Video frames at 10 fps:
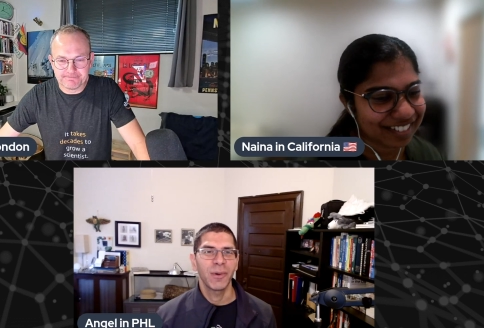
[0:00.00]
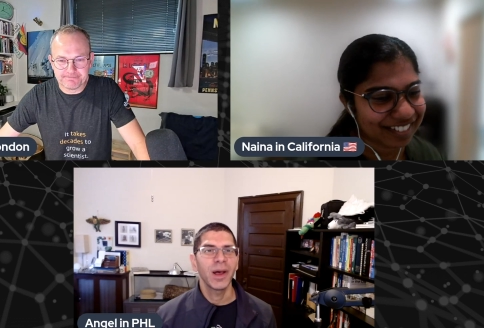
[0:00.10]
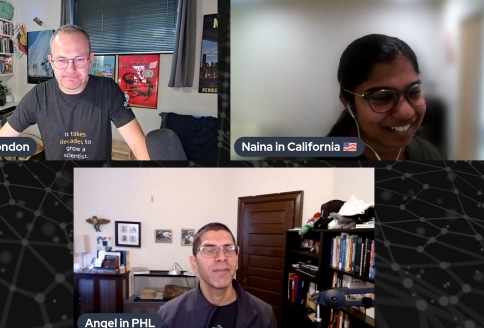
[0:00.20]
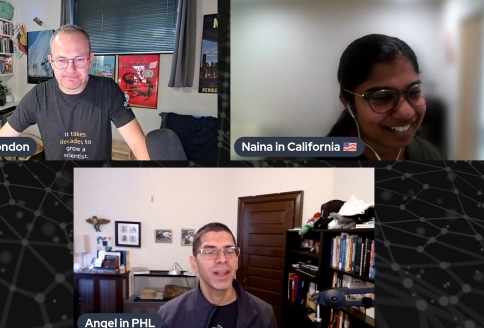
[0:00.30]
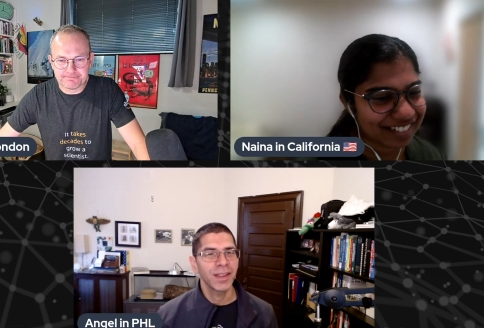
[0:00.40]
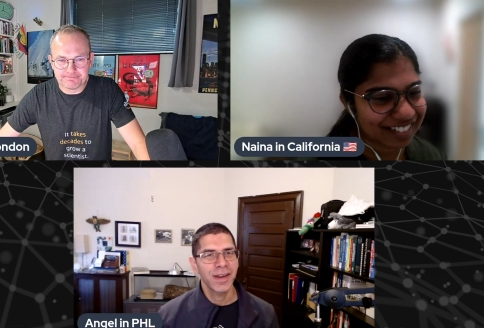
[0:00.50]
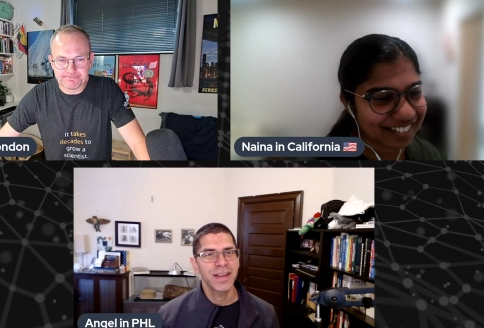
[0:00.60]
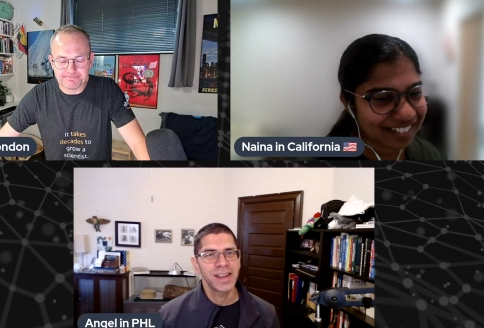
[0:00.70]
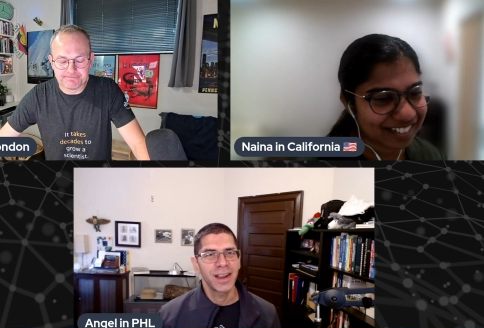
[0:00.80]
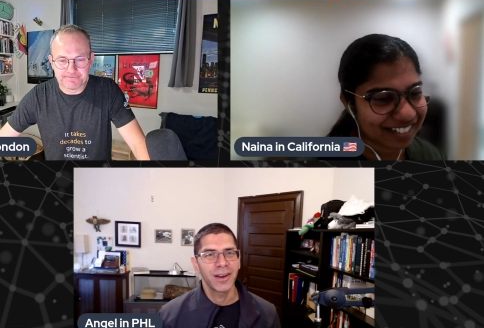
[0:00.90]
Speaker 1: we'll have another
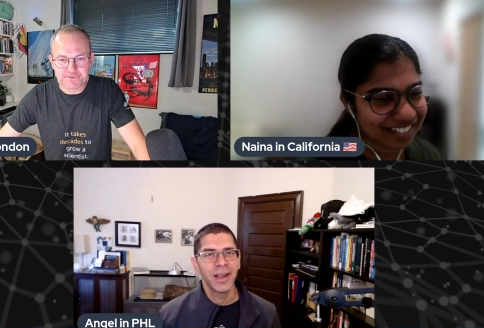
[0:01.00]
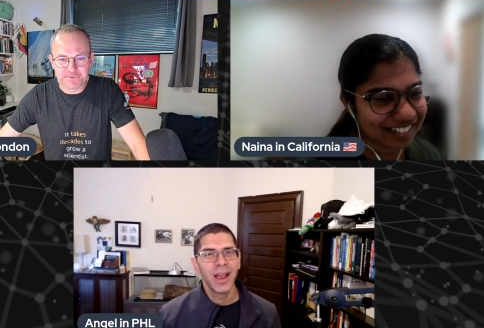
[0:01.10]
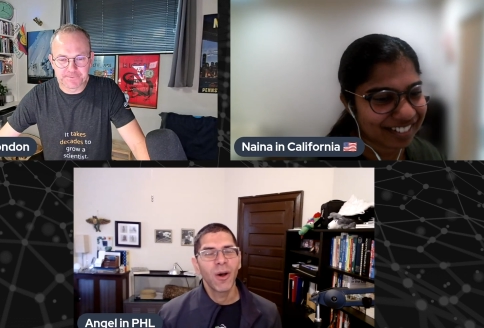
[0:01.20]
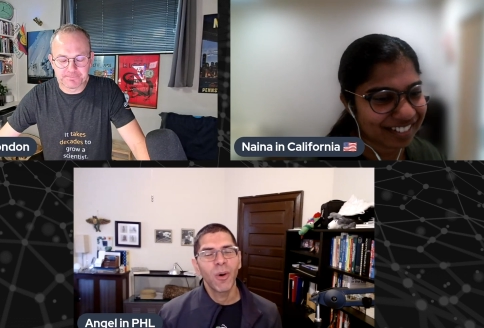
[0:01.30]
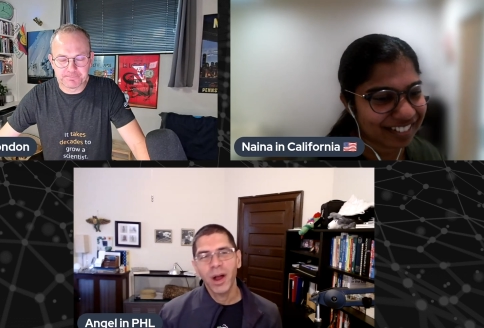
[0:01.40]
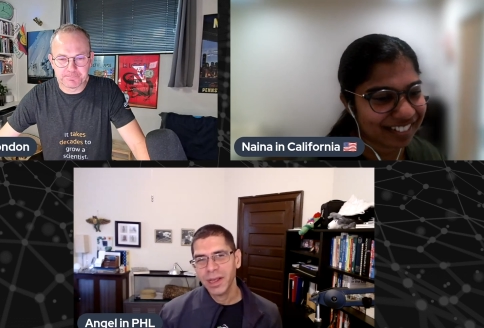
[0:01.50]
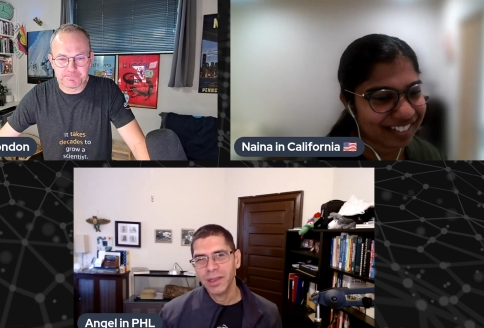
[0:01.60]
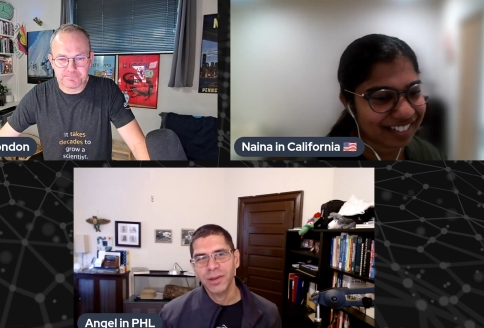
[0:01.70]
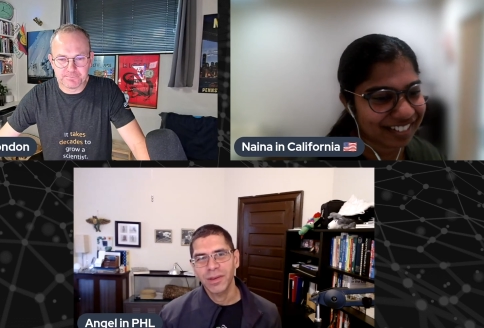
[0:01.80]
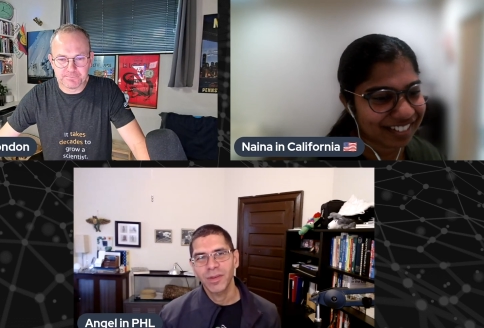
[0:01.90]
engineer walking
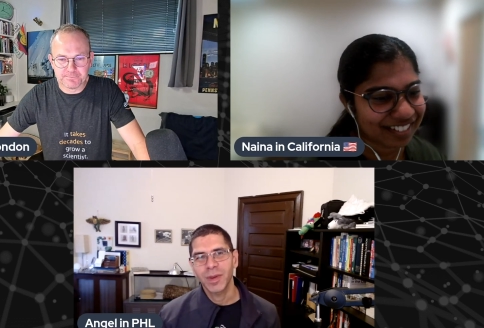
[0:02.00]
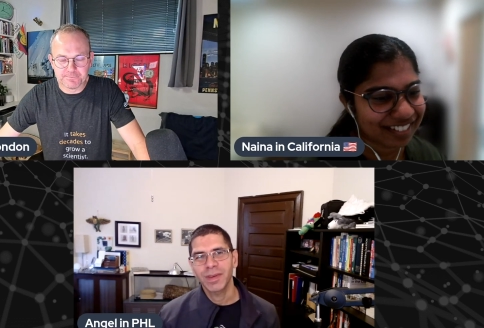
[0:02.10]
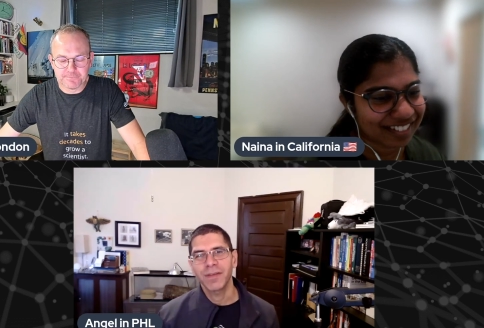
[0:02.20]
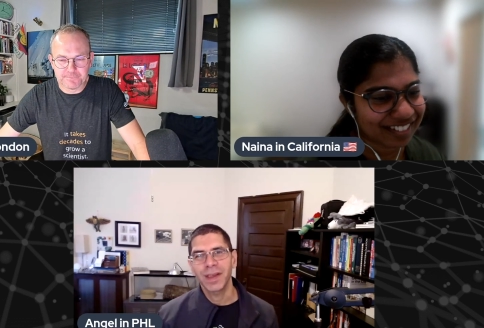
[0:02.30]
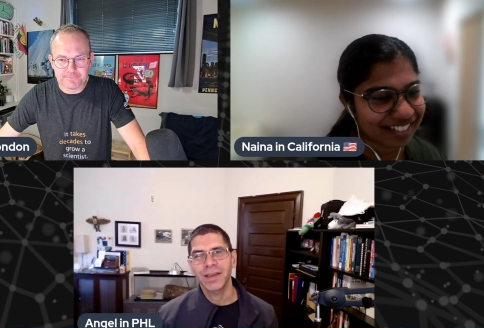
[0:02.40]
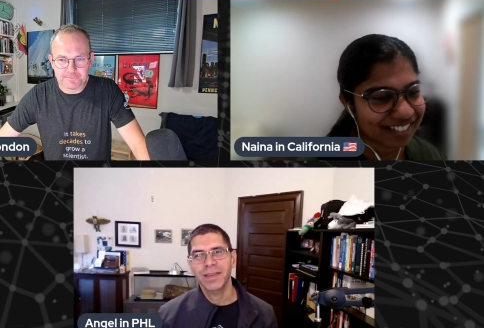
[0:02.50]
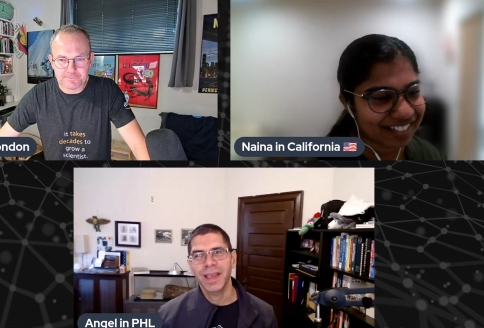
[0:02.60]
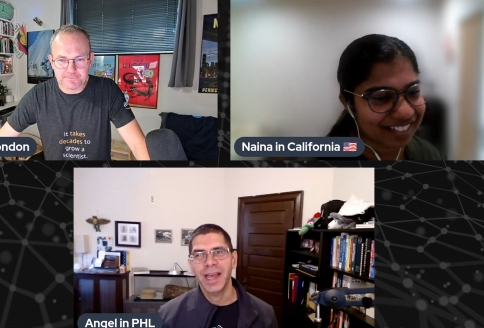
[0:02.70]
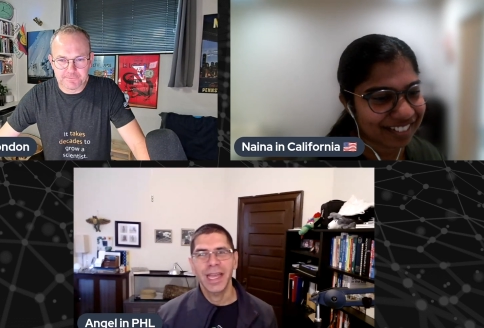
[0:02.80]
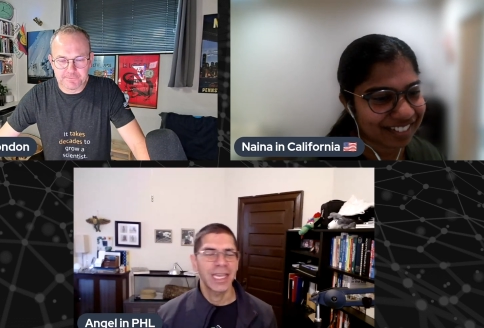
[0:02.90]
through the specifics
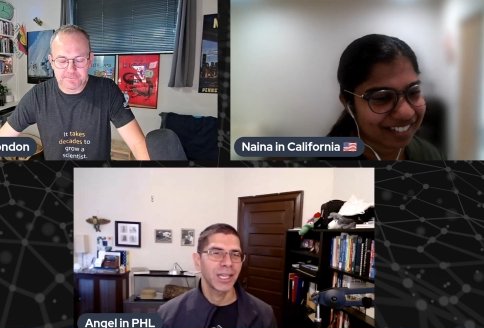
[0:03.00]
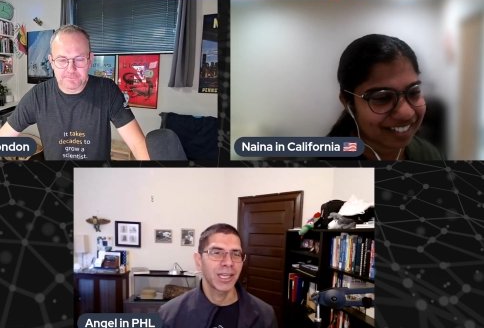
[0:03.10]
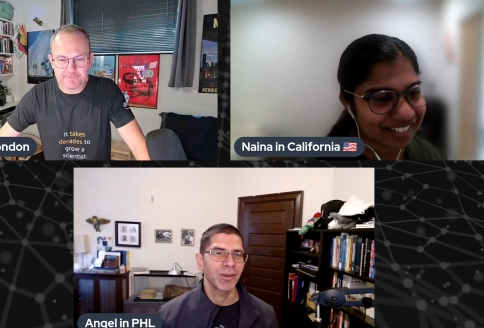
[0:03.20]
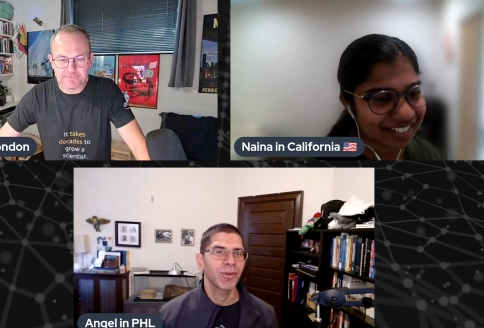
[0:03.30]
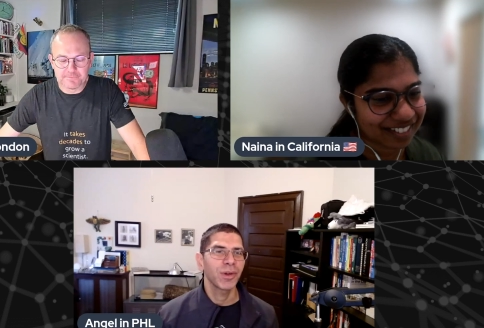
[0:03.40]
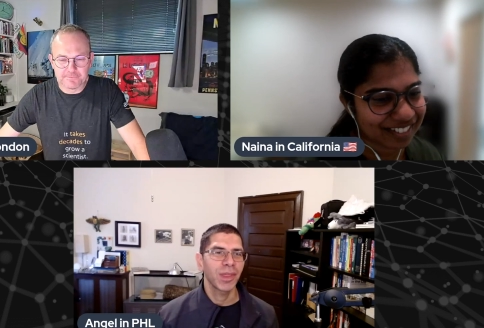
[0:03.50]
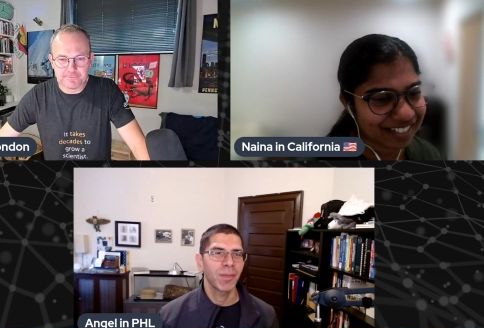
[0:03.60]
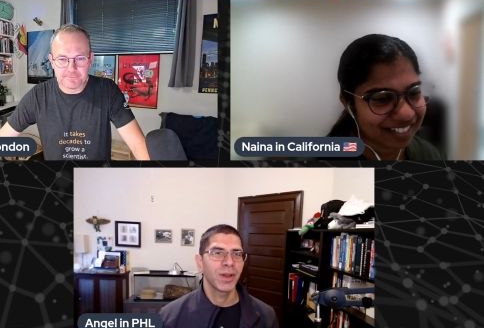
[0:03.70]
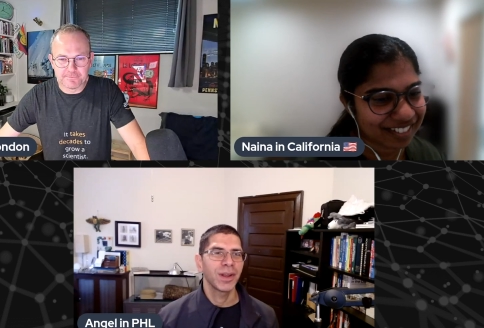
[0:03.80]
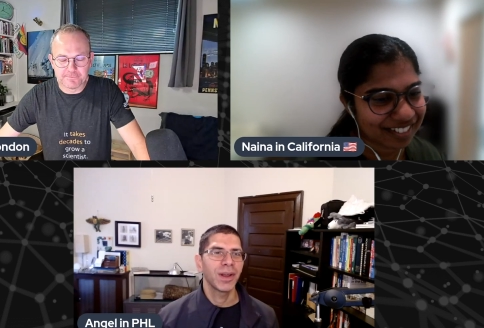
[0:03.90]
uh, and you can grill
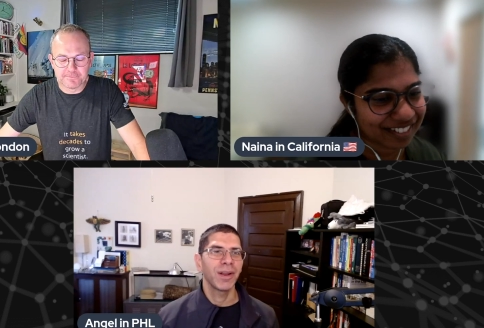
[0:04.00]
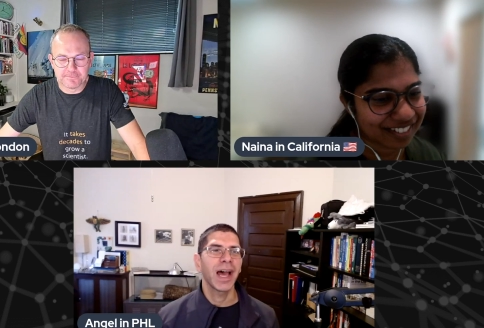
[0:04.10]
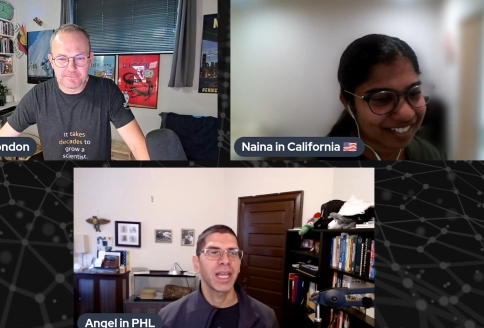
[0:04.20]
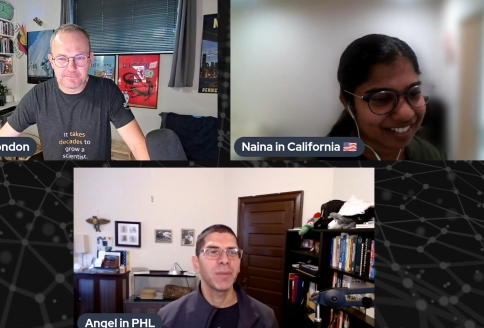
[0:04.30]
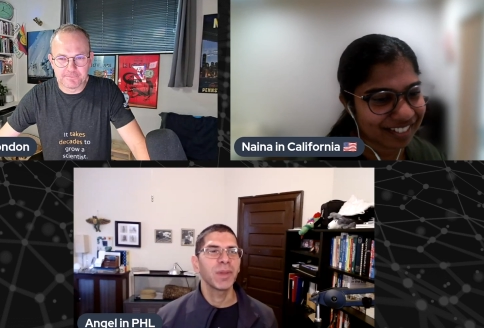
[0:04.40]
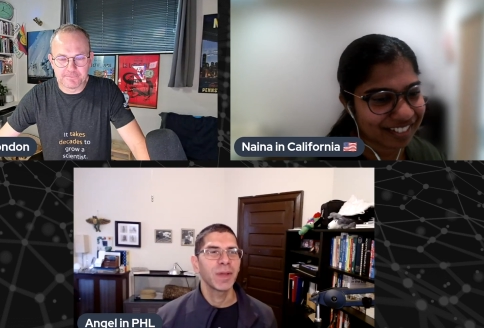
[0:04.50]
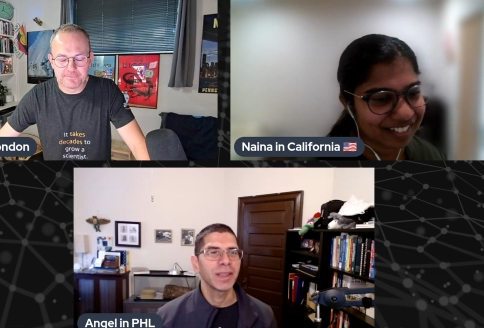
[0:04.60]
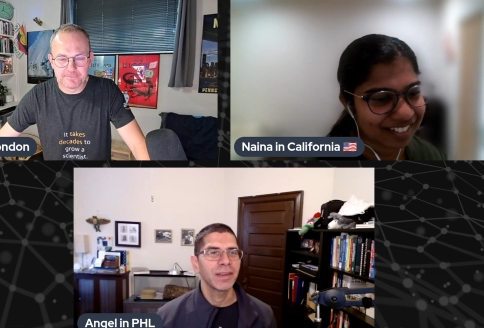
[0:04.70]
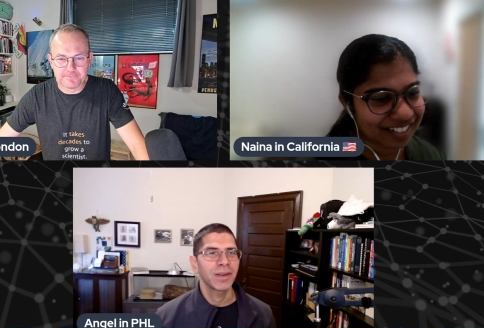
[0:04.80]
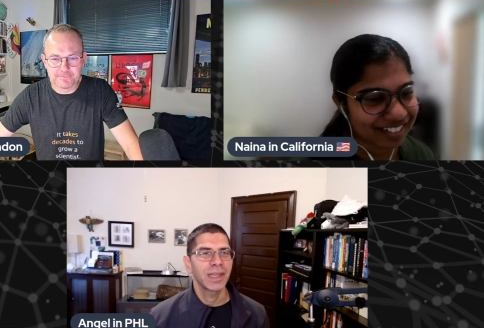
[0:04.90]
them on, on how to implement this on